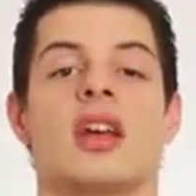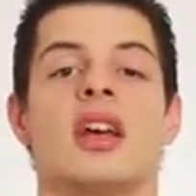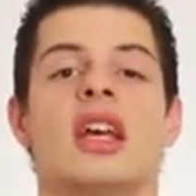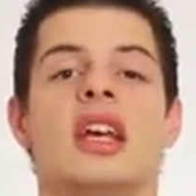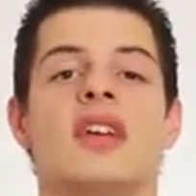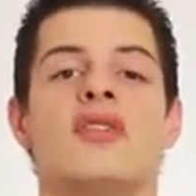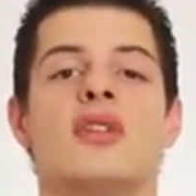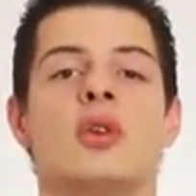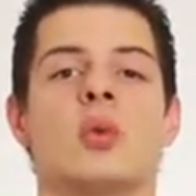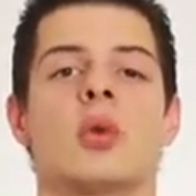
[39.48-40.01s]

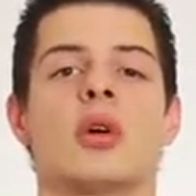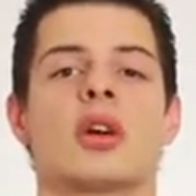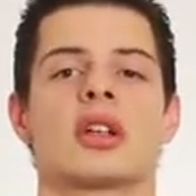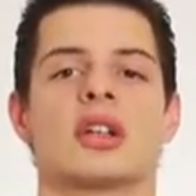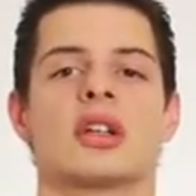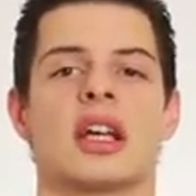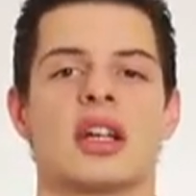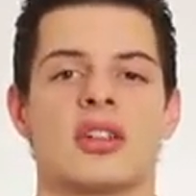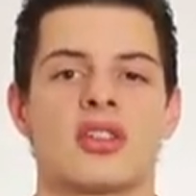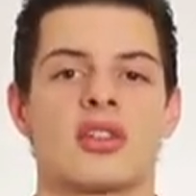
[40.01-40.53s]
If you work
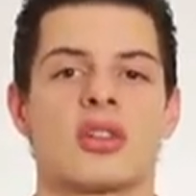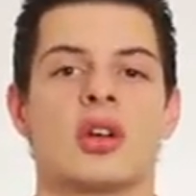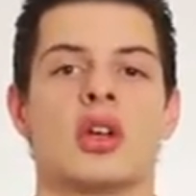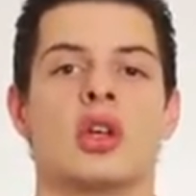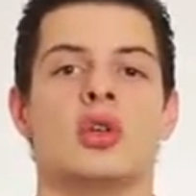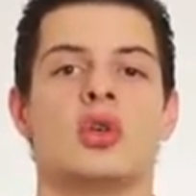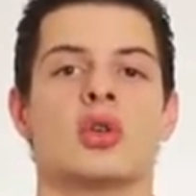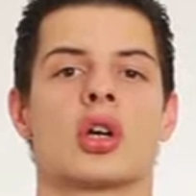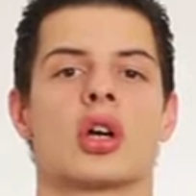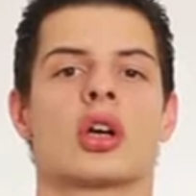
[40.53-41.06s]
less,
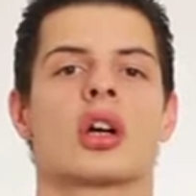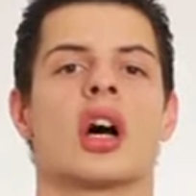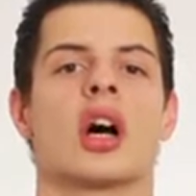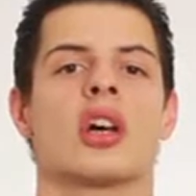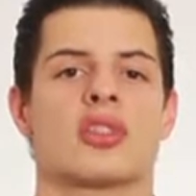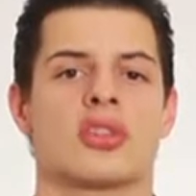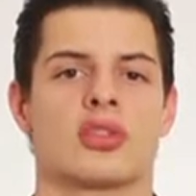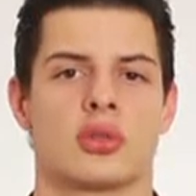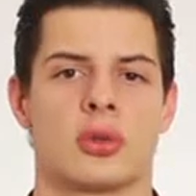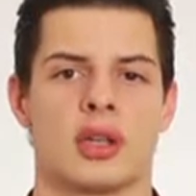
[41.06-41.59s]
you can
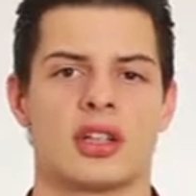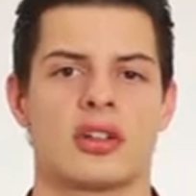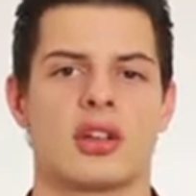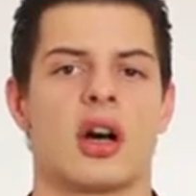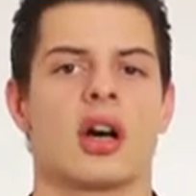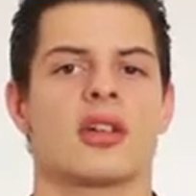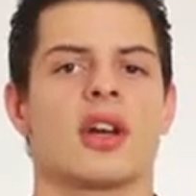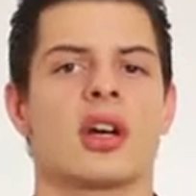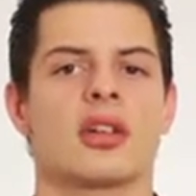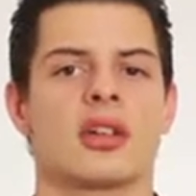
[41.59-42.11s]
concentrate
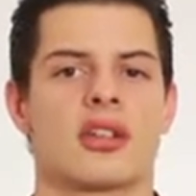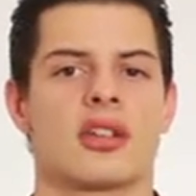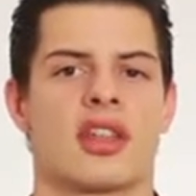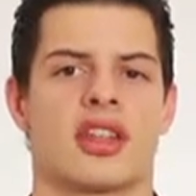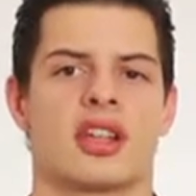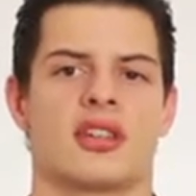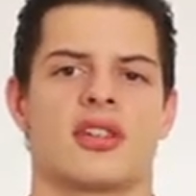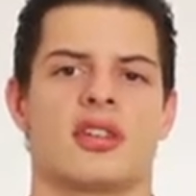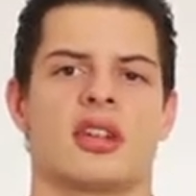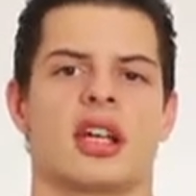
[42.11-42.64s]
on other
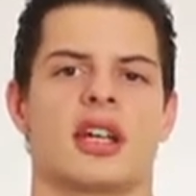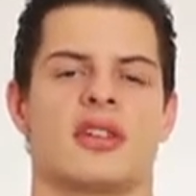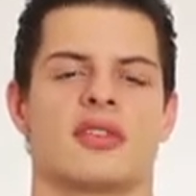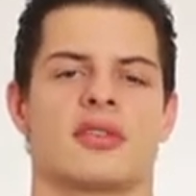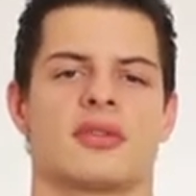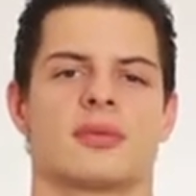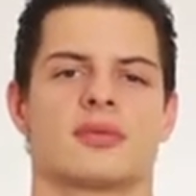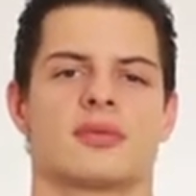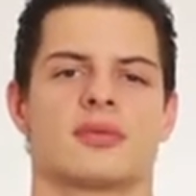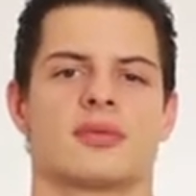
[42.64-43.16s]
things in life.
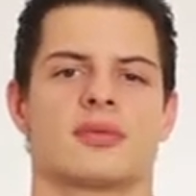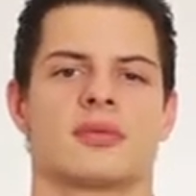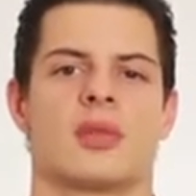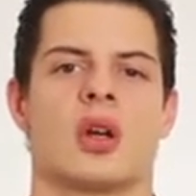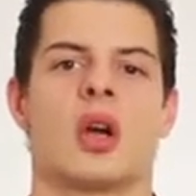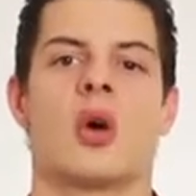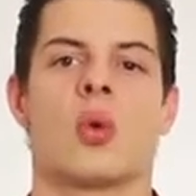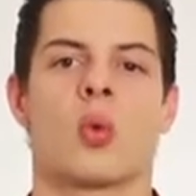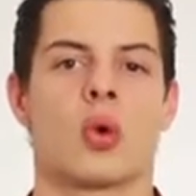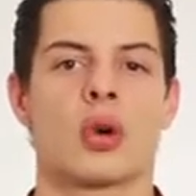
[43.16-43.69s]

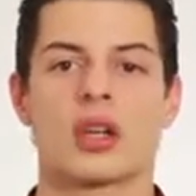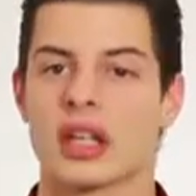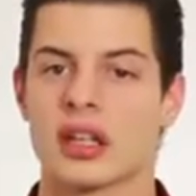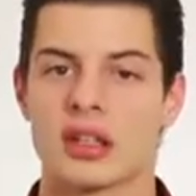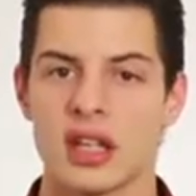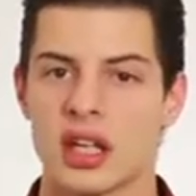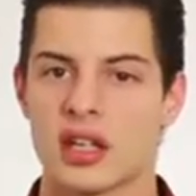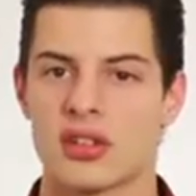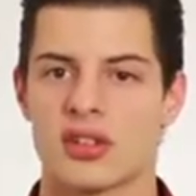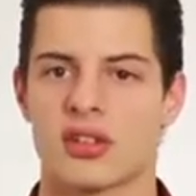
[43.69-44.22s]
Working
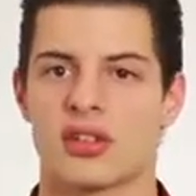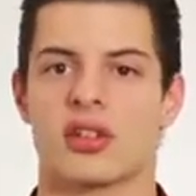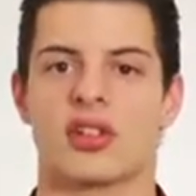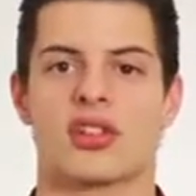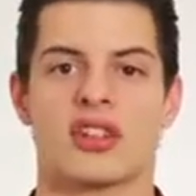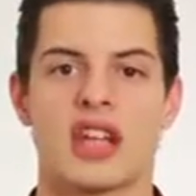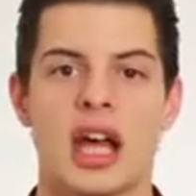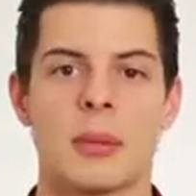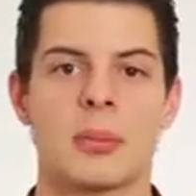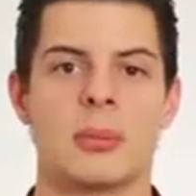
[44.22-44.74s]
less does
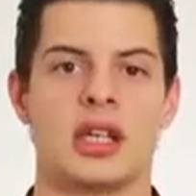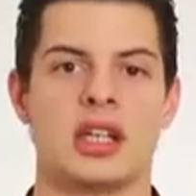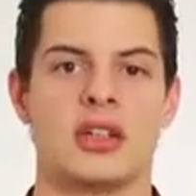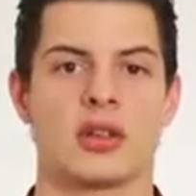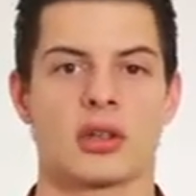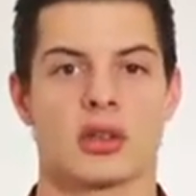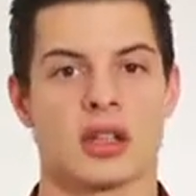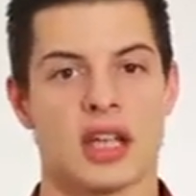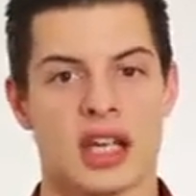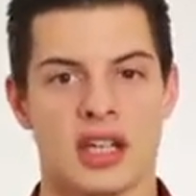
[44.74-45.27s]
not mean
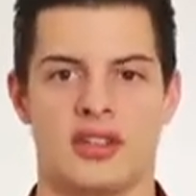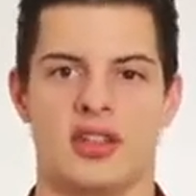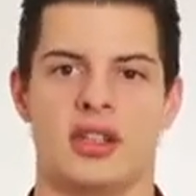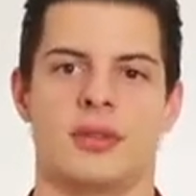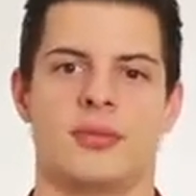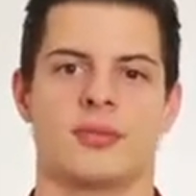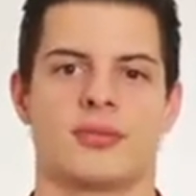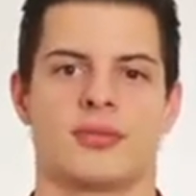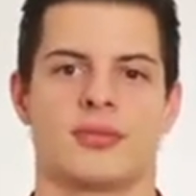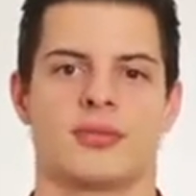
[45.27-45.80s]
you're lazy.
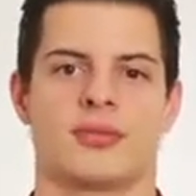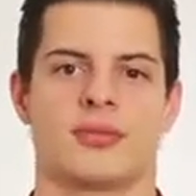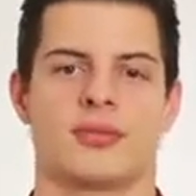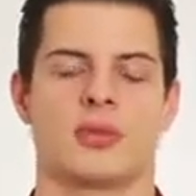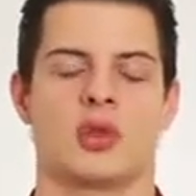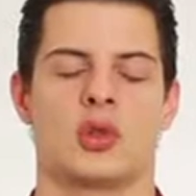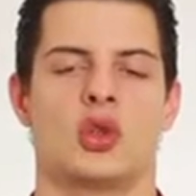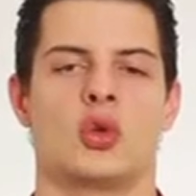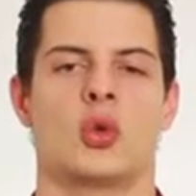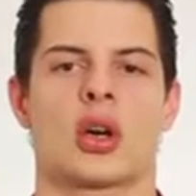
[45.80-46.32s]

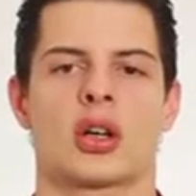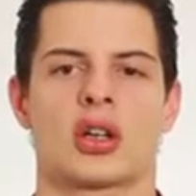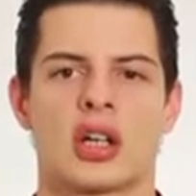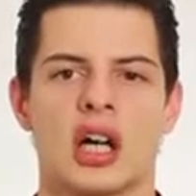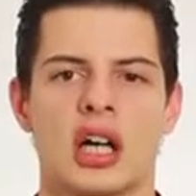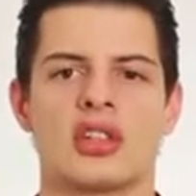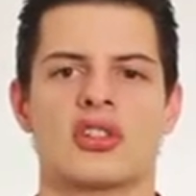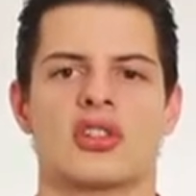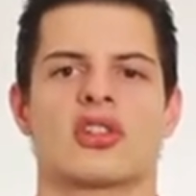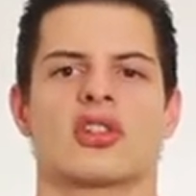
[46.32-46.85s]
You are
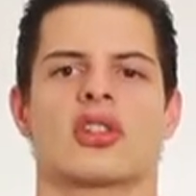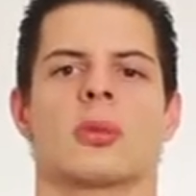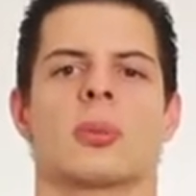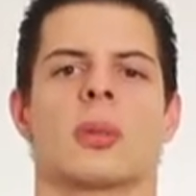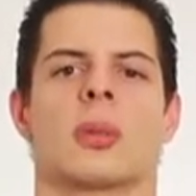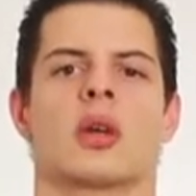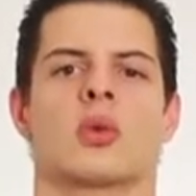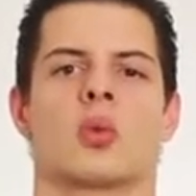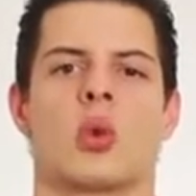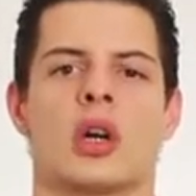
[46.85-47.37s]
conscious
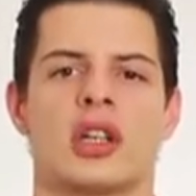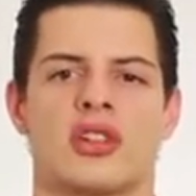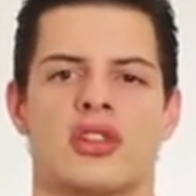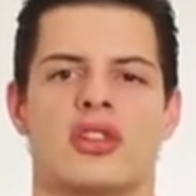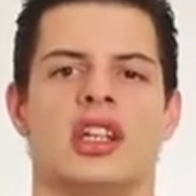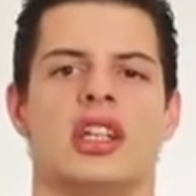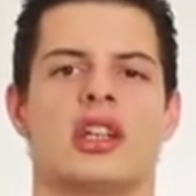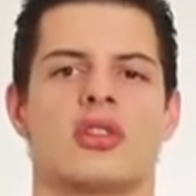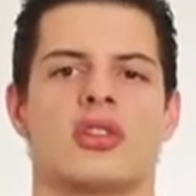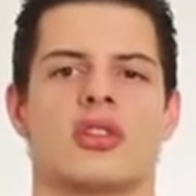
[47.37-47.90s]
about what is
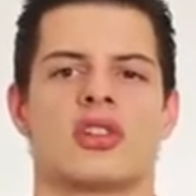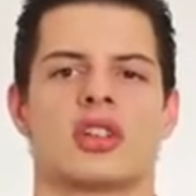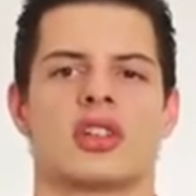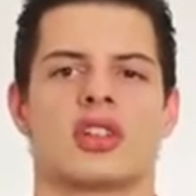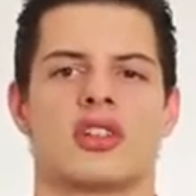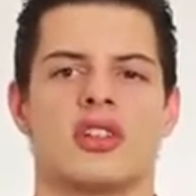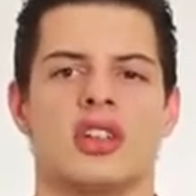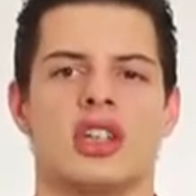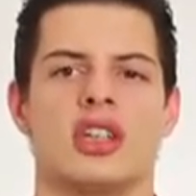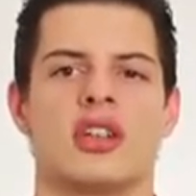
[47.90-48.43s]
needed to
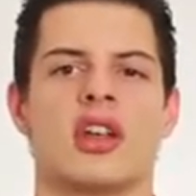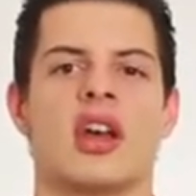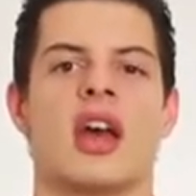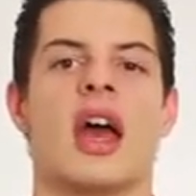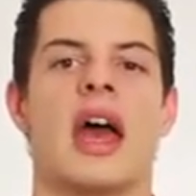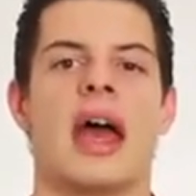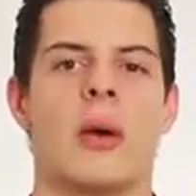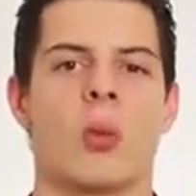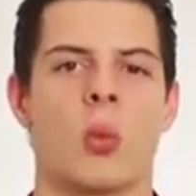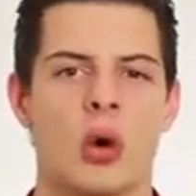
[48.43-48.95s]
succeed
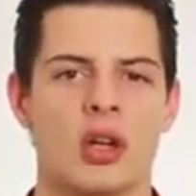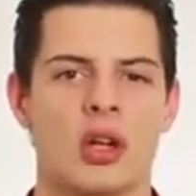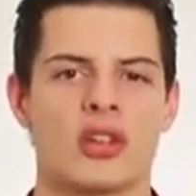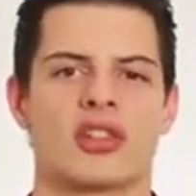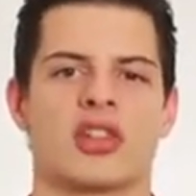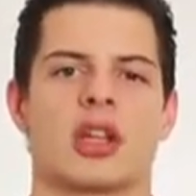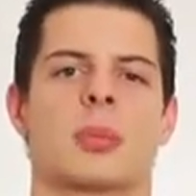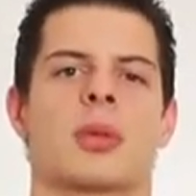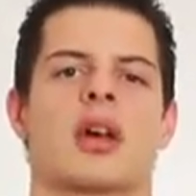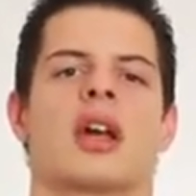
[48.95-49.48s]
and one
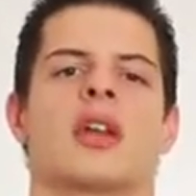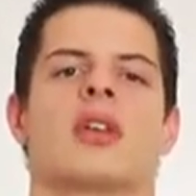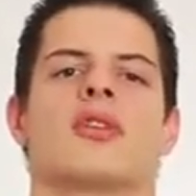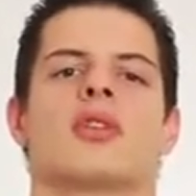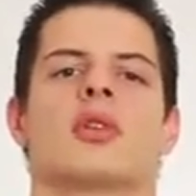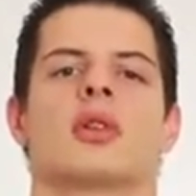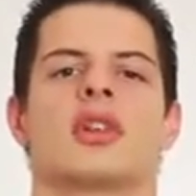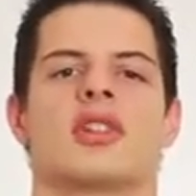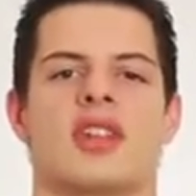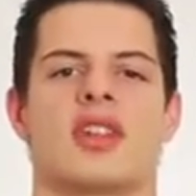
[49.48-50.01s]
step ahead of
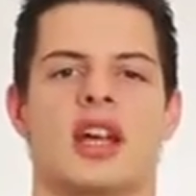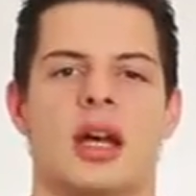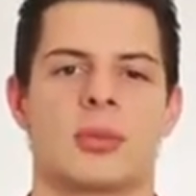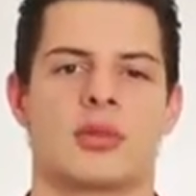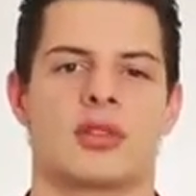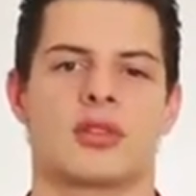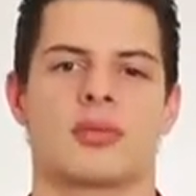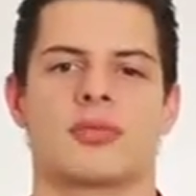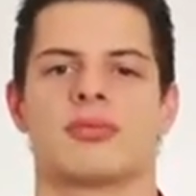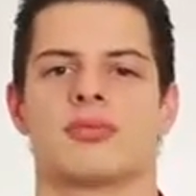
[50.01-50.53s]
your exams.